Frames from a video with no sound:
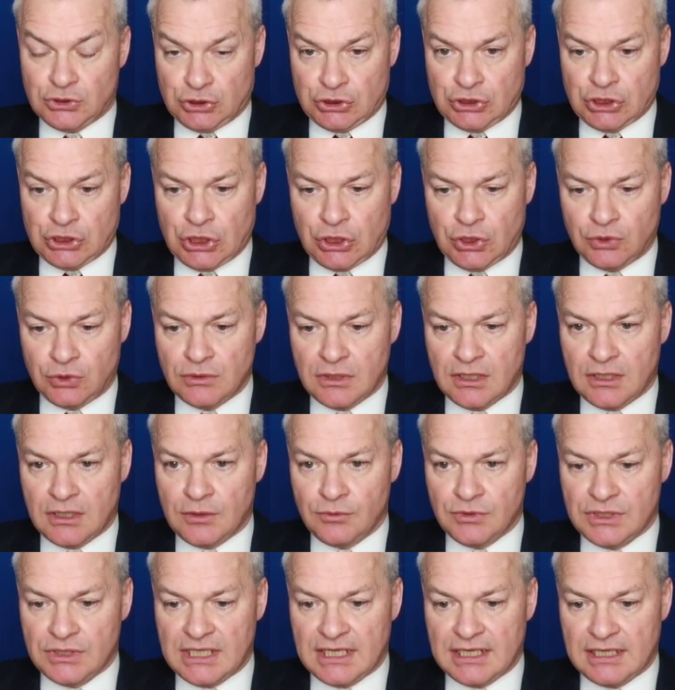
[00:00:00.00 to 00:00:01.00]
So I
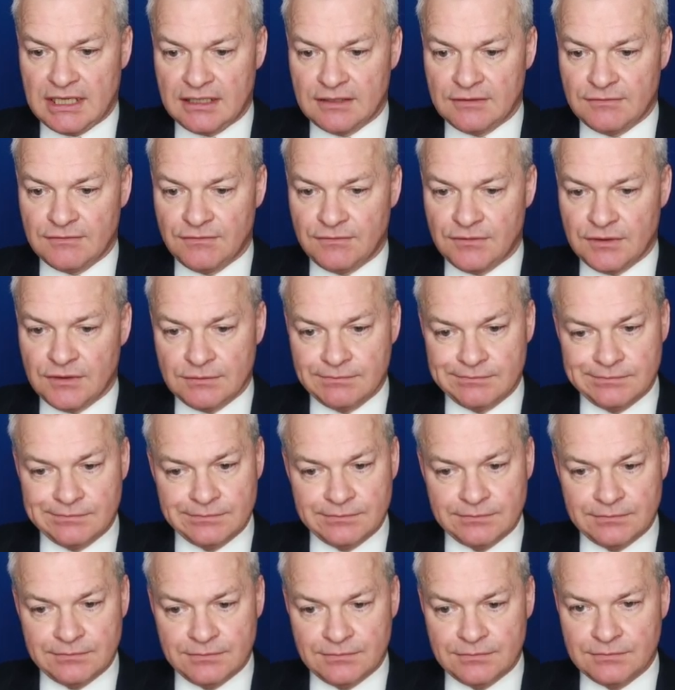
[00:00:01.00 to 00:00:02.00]
would have
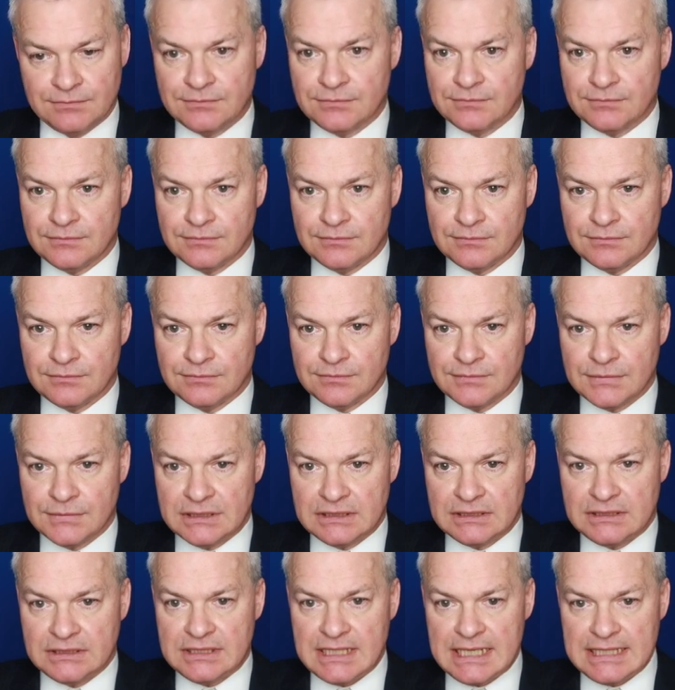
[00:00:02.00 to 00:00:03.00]

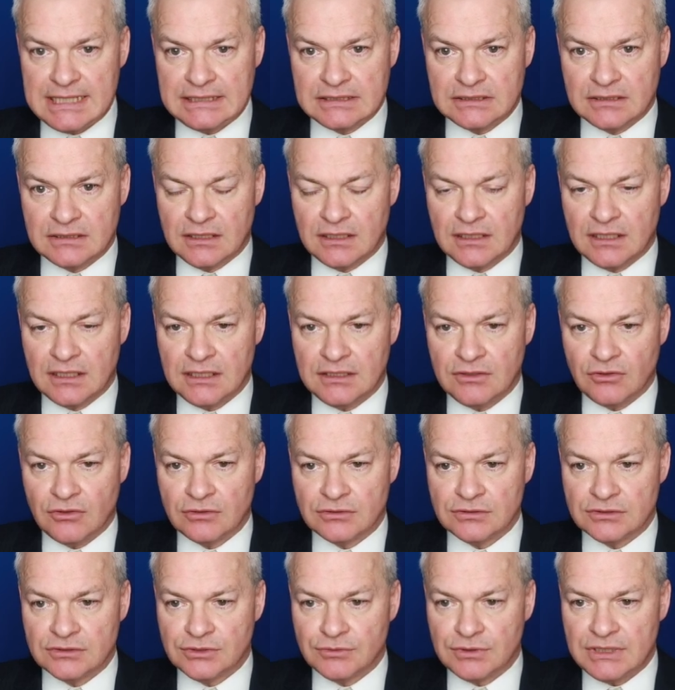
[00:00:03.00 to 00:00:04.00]
date line
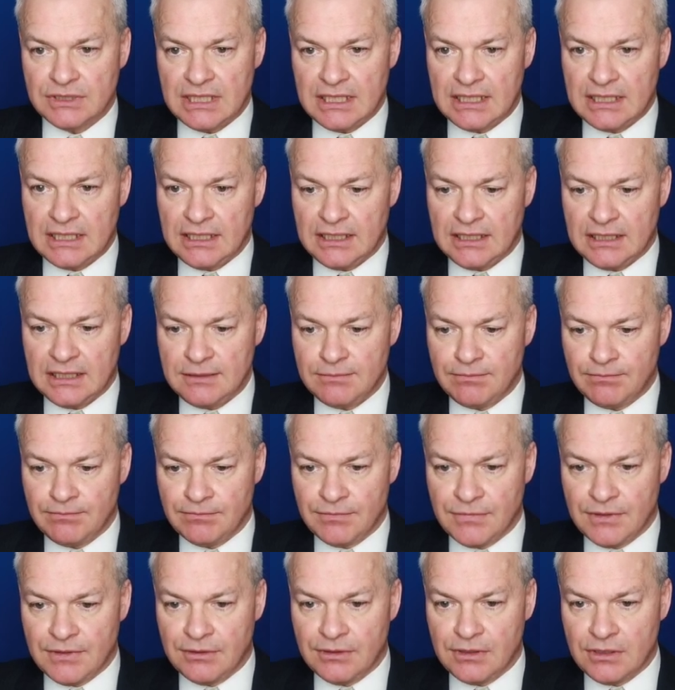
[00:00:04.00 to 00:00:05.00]
onto an E.
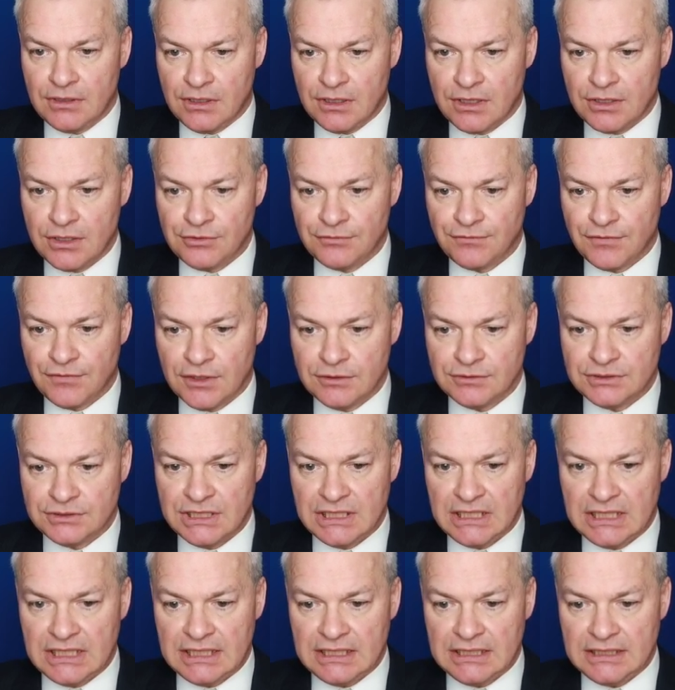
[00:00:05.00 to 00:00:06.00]
There are no
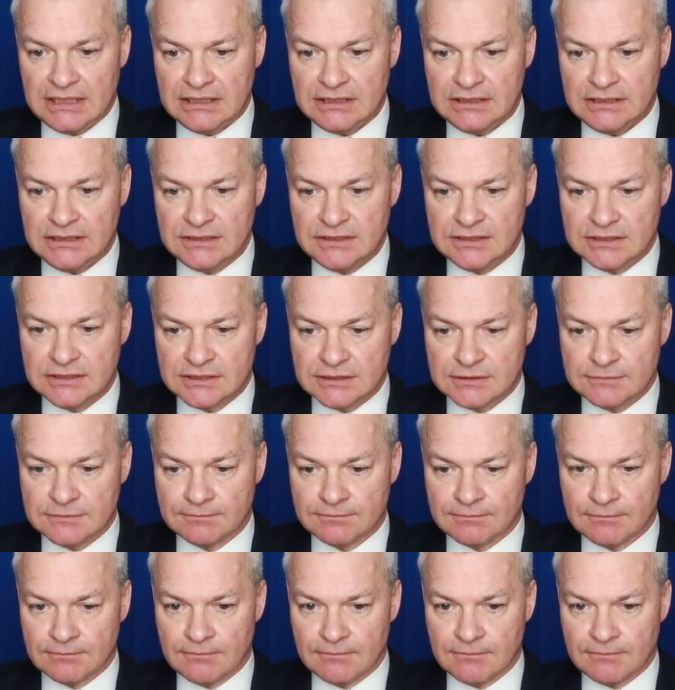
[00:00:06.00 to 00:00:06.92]
floating E's.